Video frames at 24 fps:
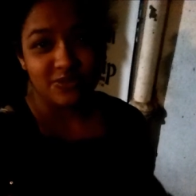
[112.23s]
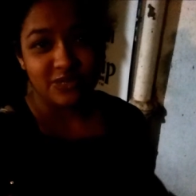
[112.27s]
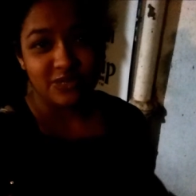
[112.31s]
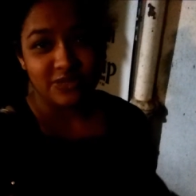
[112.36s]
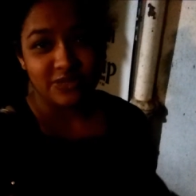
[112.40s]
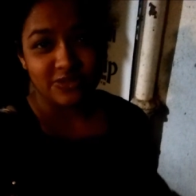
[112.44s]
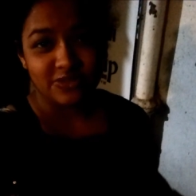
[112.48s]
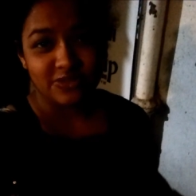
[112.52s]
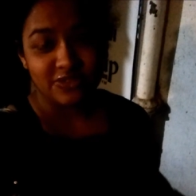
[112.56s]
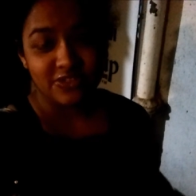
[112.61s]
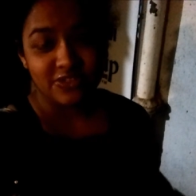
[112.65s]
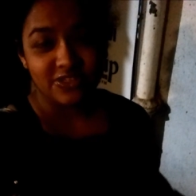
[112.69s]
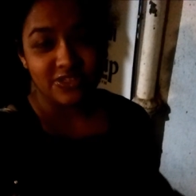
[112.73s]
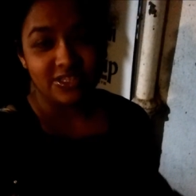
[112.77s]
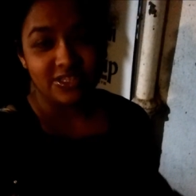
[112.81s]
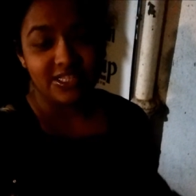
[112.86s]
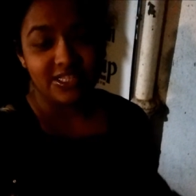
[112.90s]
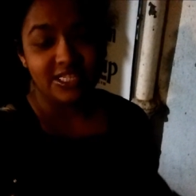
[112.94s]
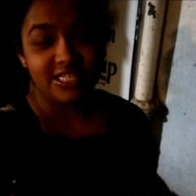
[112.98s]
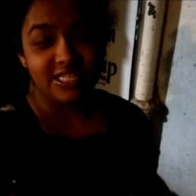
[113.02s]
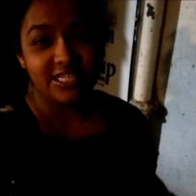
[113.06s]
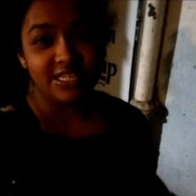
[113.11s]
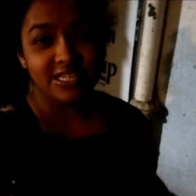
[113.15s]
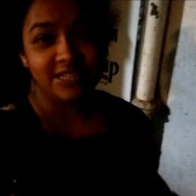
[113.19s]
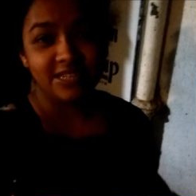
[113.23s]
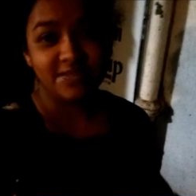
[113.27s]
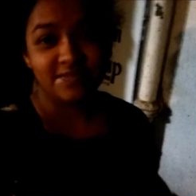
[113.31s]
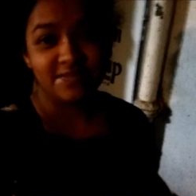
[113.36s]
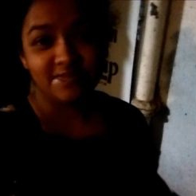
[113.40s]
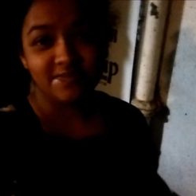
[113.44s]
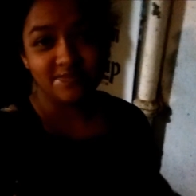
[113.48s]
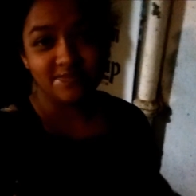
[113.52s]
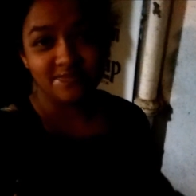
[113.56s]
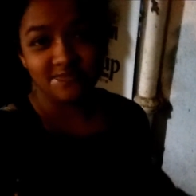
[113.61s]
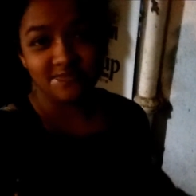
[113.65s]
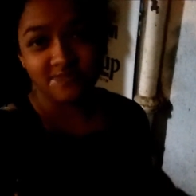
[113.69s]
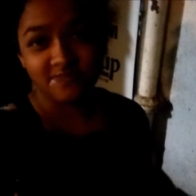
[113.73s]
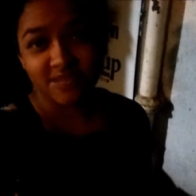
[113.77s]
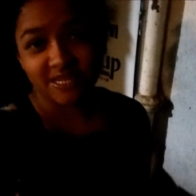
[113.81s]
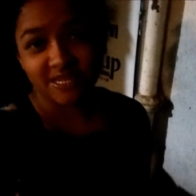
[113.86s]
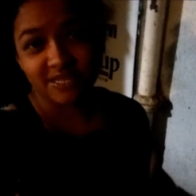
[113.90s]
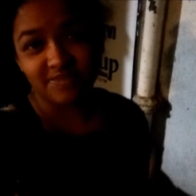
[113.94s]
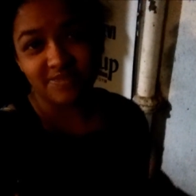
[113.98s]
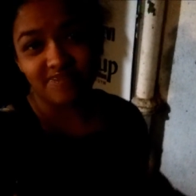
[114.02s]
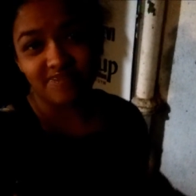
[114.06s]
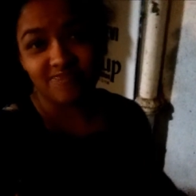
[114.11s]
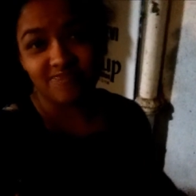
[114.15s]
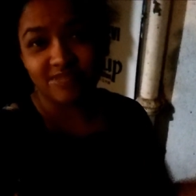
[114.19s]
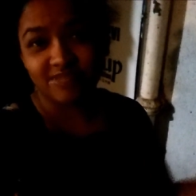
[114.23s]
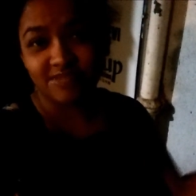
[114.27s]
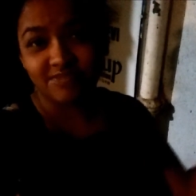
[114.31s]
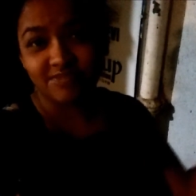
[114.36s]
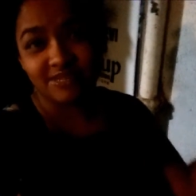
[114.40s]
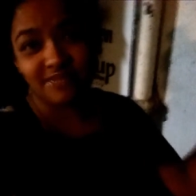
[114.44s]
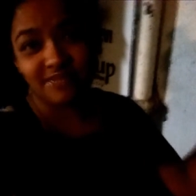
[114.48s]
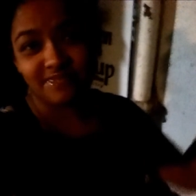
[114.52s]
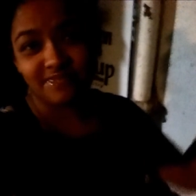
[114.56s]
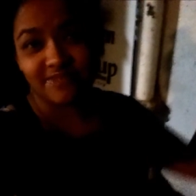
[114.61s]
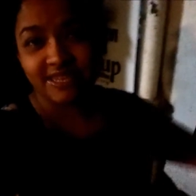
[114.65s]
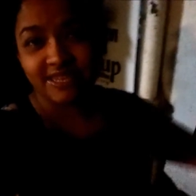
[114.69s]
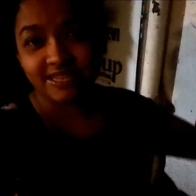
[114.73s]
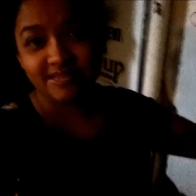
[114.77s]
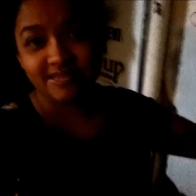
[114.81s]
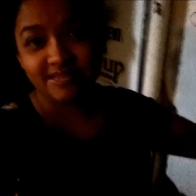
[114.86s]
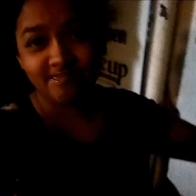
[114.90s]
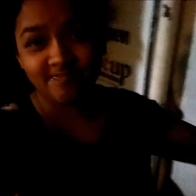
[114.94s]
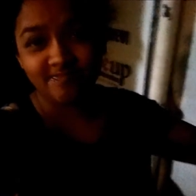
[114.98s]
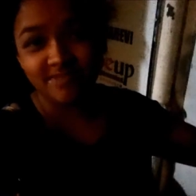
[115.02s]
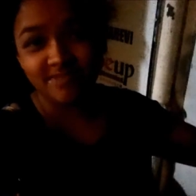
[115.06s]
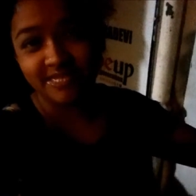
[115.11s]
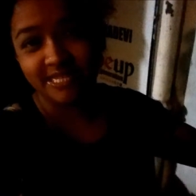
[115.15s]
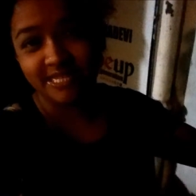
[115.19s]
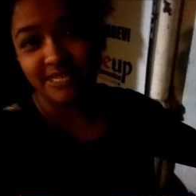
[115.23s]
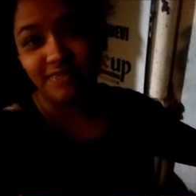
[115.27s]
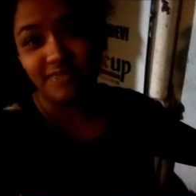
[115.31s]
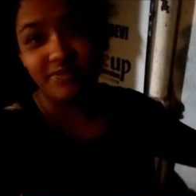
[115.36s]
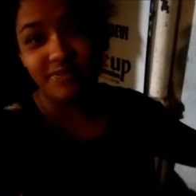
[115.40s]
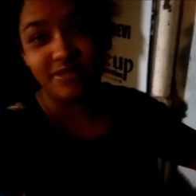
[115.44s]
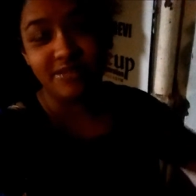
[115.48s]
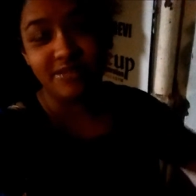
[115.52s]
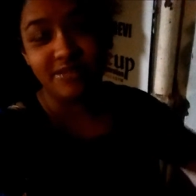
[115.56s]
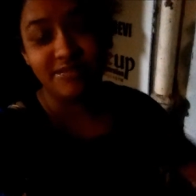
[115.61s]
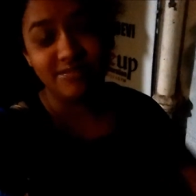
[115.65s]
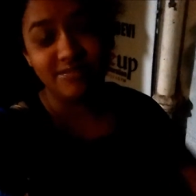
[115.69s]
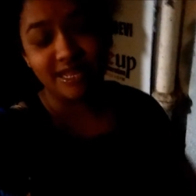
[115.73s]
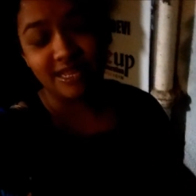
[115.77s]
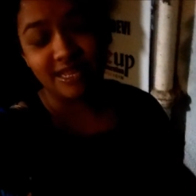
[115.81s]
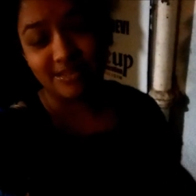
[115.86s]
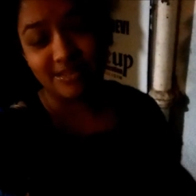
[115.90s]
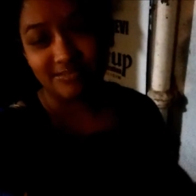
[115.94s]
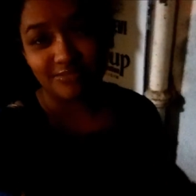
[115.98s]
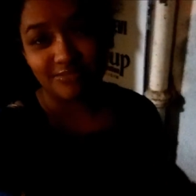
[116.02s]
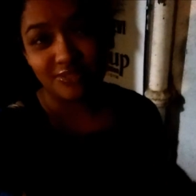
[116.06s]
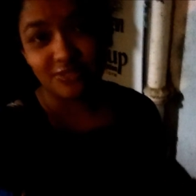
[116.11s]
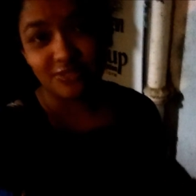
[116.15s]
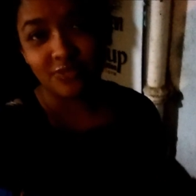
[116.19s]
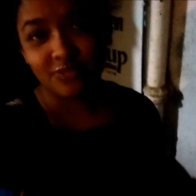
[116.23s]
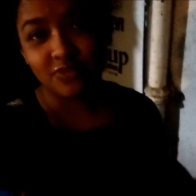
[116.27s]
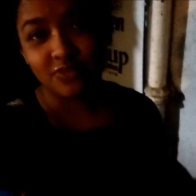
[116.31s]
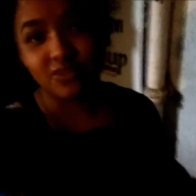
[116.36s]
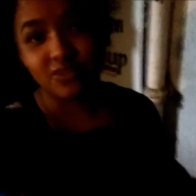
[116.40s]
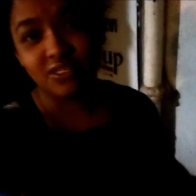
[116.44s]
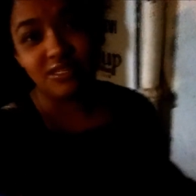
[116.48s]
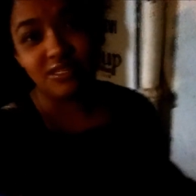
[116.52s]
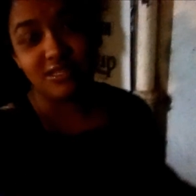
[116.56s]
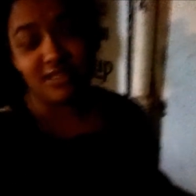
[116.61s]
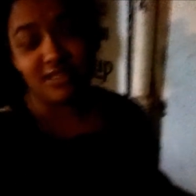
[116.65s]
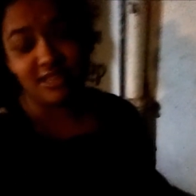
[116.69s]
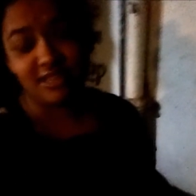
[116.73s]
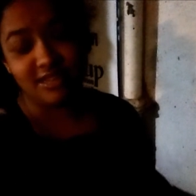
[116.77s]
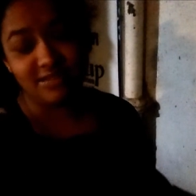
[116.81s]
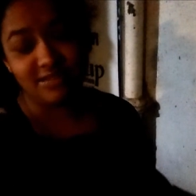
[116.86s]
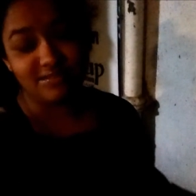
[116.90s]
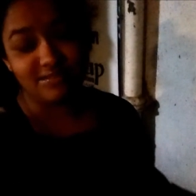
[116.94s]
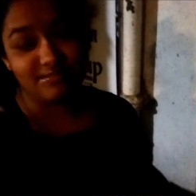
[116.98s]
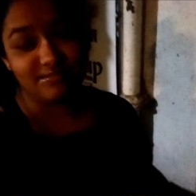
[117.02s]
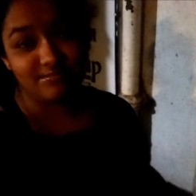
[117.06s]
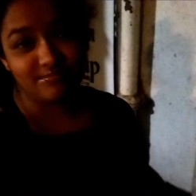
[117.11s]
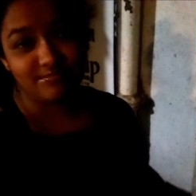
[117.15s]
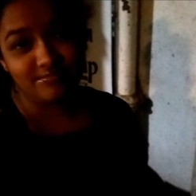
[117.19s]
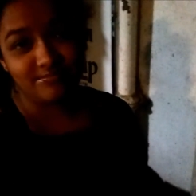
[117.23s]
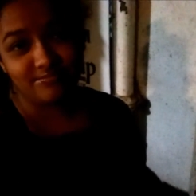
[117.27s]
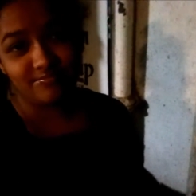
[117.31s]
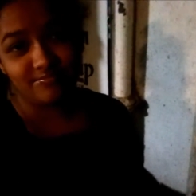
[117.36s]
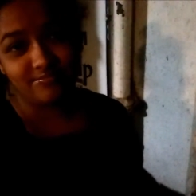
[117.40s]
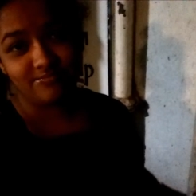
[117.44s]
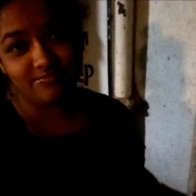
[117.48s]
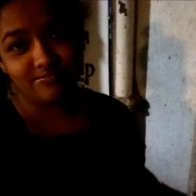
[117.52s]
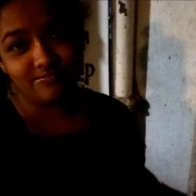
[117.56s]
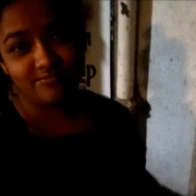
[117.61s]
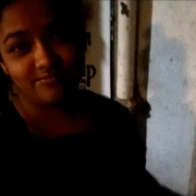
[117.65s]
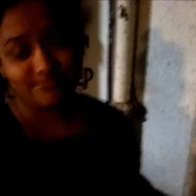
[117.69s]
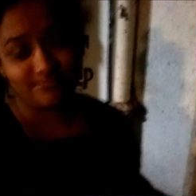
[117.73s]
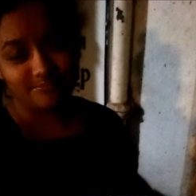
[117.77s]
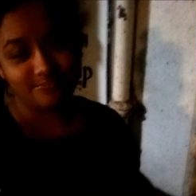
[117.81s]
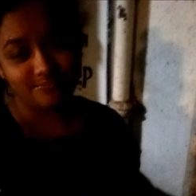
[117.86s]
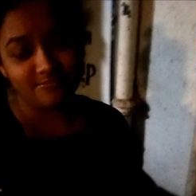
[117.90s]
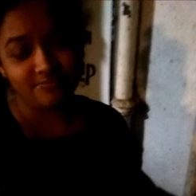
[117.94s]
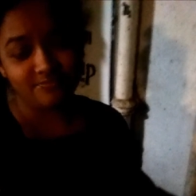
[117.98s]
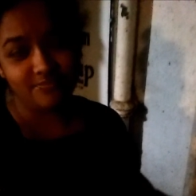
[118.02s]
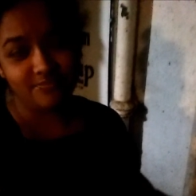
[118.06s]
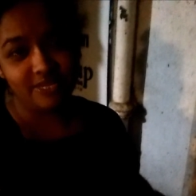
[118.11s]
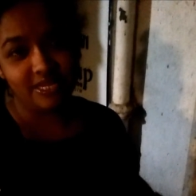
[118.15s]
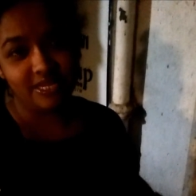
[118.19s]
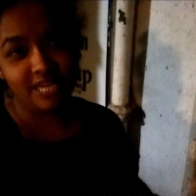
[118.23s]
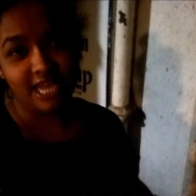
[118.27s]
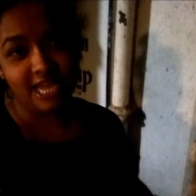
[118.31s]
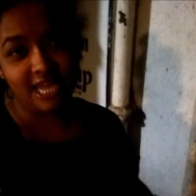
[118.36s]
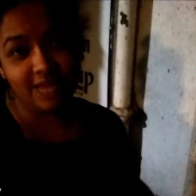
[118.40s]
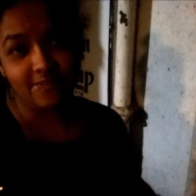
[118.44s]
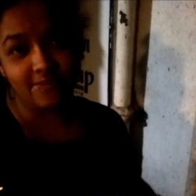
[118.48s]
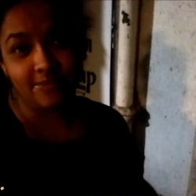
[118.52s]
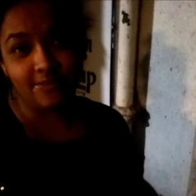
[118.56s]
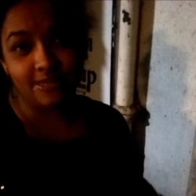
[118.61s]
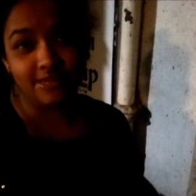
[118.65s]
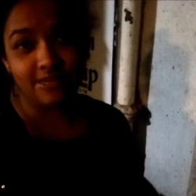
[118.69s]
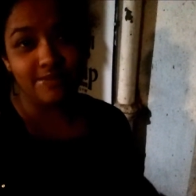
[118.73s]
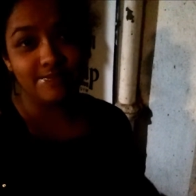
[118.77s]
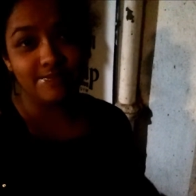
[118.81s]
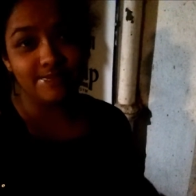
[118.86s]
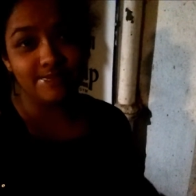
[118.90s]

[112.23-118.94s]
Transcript: I could just be in my bed sleeping and snoozing and being happy.